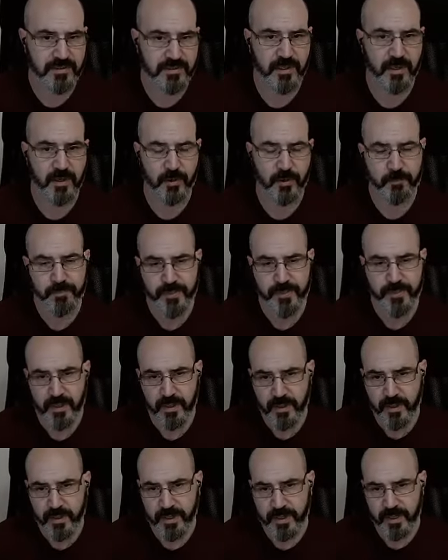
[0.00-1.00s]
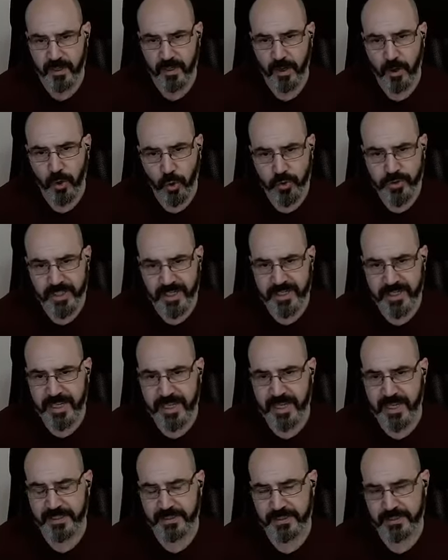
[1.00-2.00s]
So all they
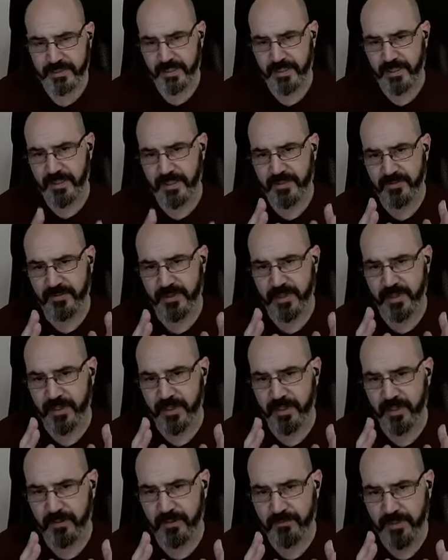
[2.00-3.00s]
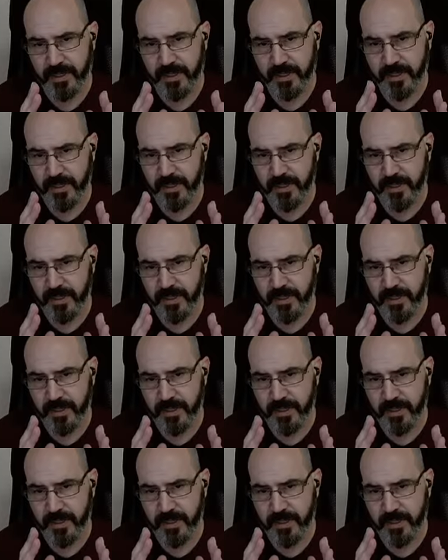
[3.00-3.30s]
get is a